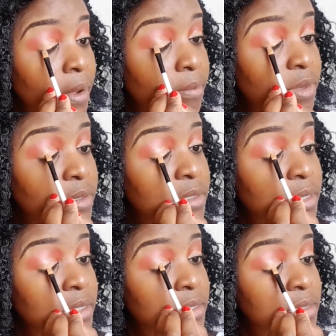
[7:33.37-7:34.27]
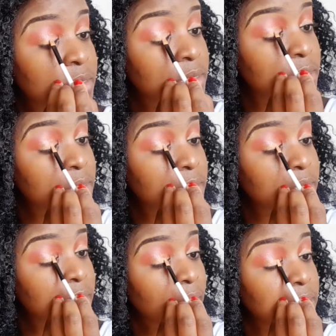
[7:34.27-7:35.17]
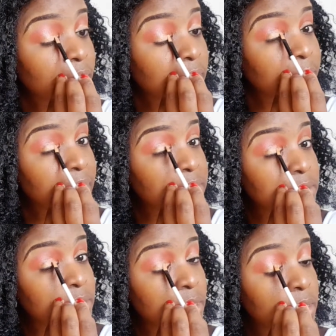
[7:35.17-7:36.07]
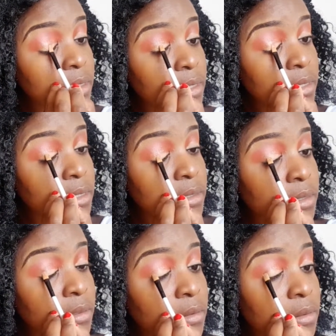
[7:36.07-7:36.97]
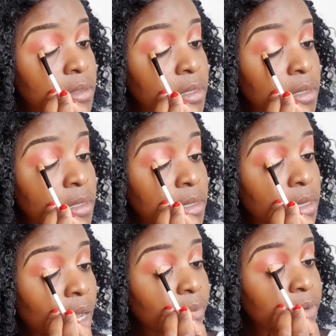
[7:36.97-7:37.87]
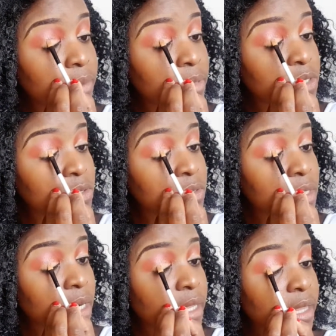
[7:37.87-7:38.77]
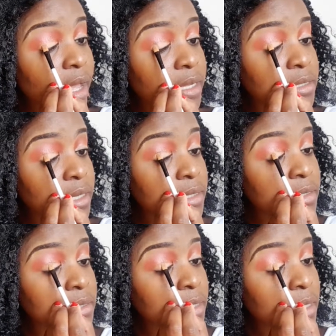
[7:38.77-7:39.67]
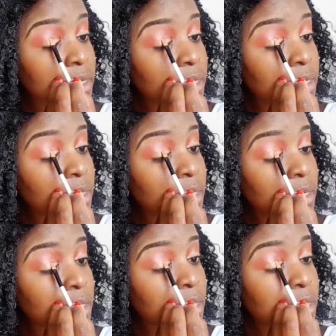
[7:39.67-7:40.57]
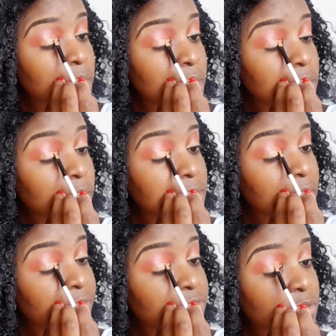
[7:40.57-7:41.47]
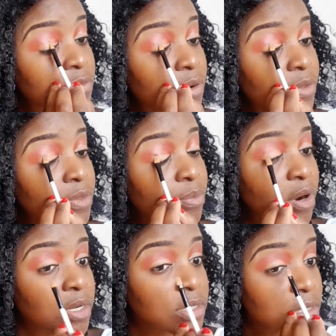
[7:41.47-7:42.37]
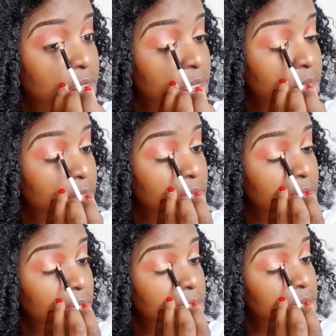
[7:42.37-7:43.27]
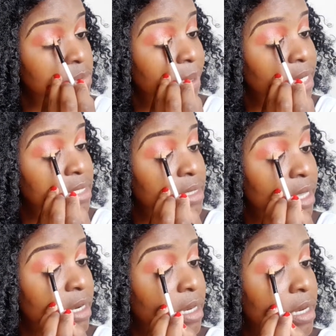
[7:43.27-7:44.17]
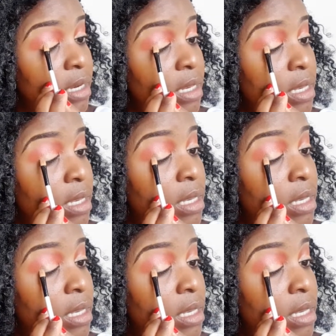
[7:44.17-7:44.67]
I'm using this as like a base. So I'm pretty much using like the excess that's left over on the brush and just patting that in.